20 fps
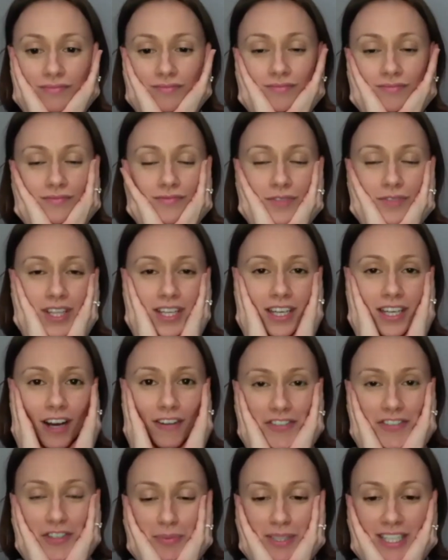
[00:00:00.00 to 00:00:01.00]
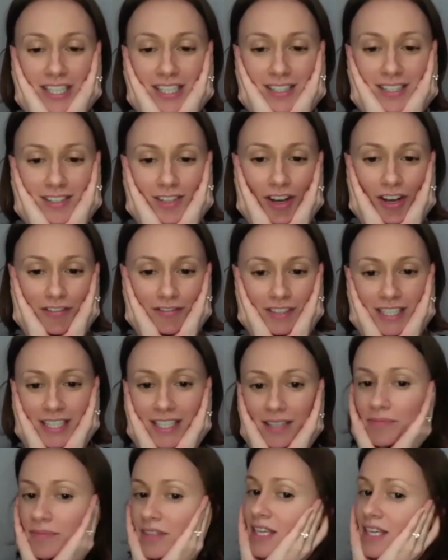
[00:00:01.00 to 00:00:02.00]
really comfortably and
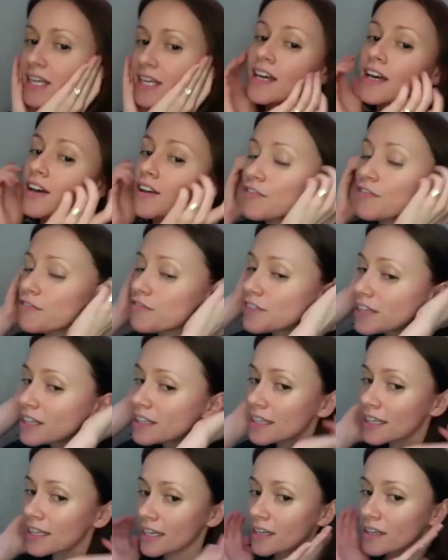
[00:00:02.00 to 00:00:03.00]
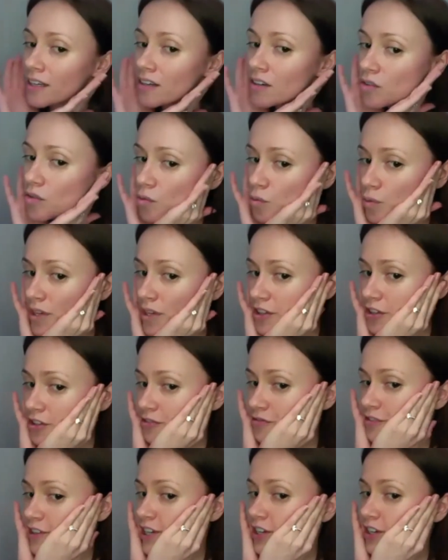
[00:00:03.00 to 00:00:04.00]
softly, feeling with your
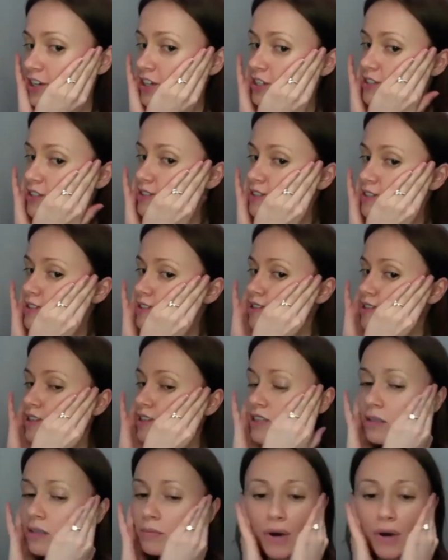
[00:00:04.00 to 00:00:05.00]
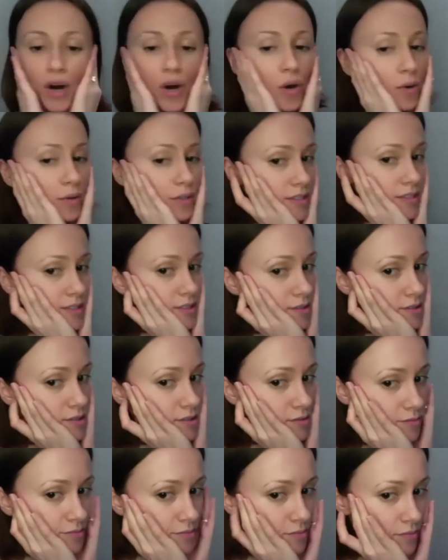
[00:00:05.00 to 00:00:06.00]
fingers the bones
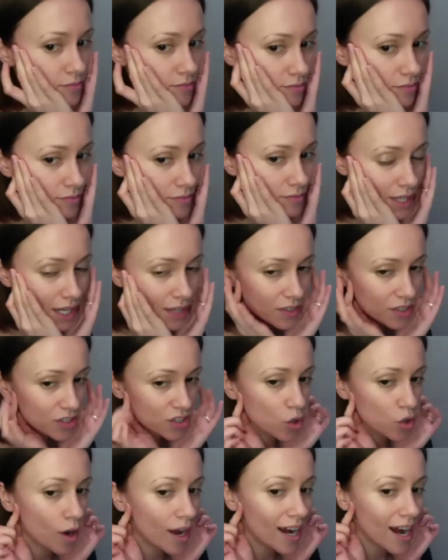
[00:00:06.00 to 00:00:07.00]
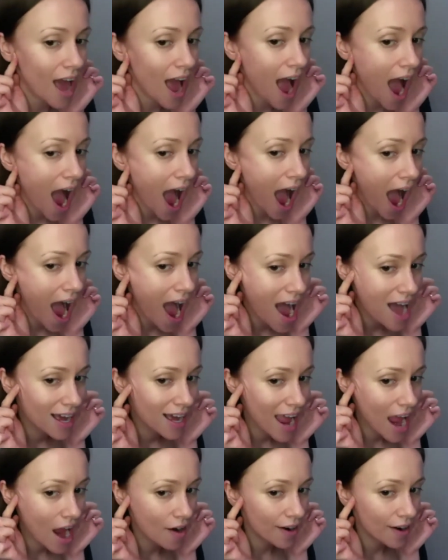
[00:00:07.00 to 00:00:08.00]
and the joint
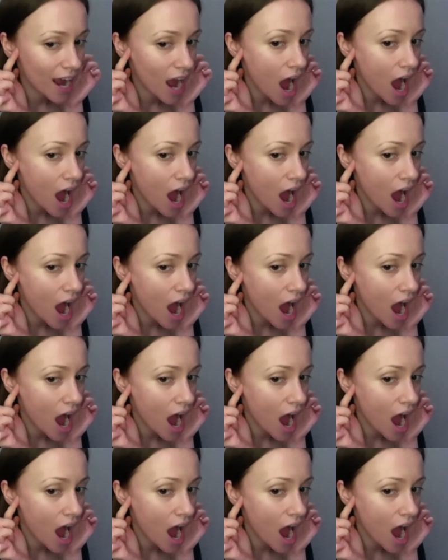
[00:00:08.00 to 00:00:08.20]
area